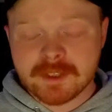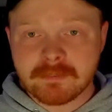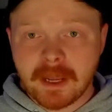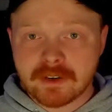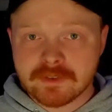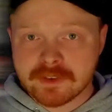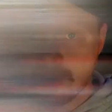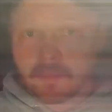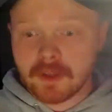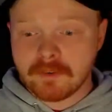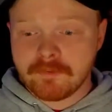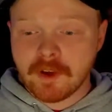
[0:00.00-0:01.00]
Spider So
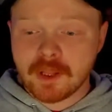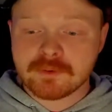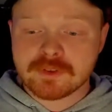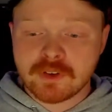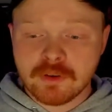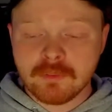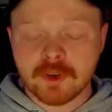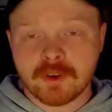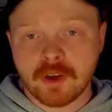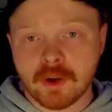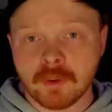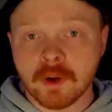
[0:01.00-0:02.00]
What follows
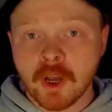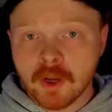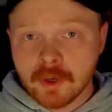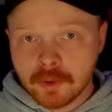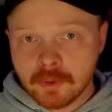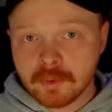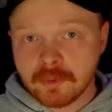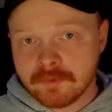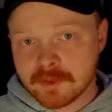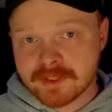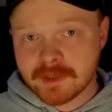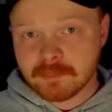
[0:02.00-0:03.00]
Kumiko, who,
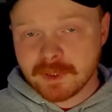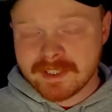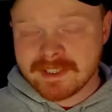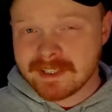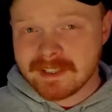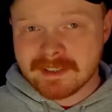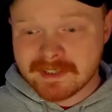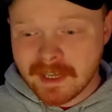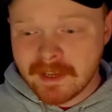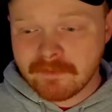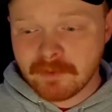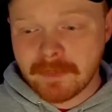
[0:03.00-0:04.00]
for simplicity's
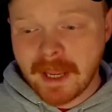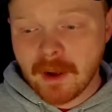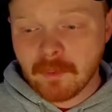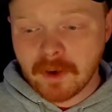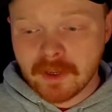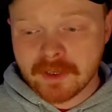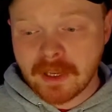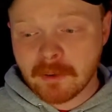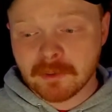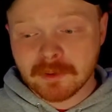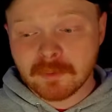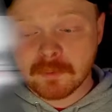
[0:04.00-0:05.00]
sake from now on, I
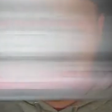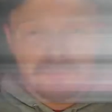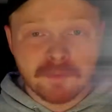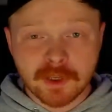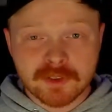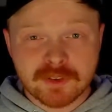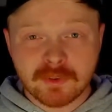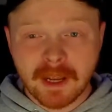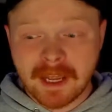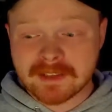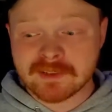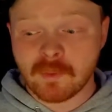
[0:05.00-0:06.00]
will refer to
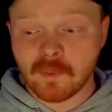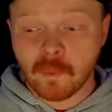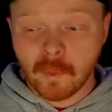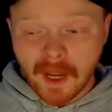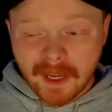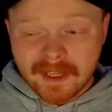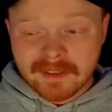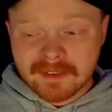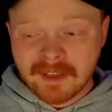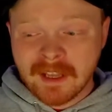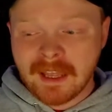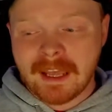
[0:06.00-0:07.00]
as White,
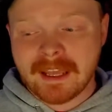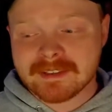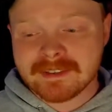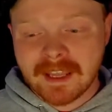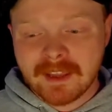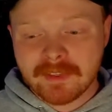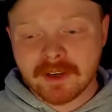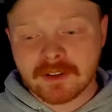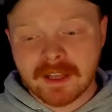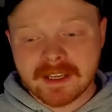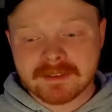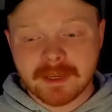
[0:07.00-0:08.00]
as they and their
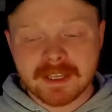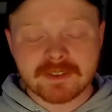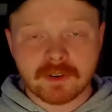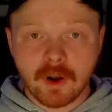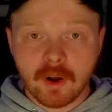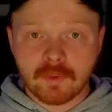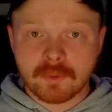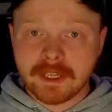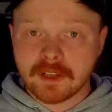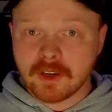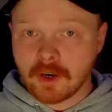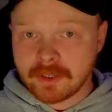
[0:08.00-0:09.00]
classmates are all
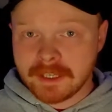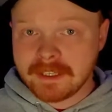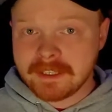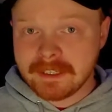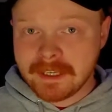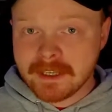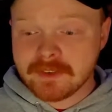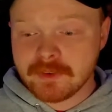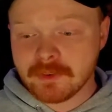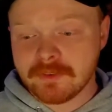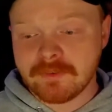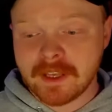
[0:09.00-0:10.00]
reincarnated
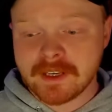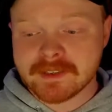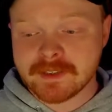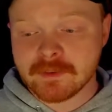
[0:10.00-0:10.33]
into a fantasy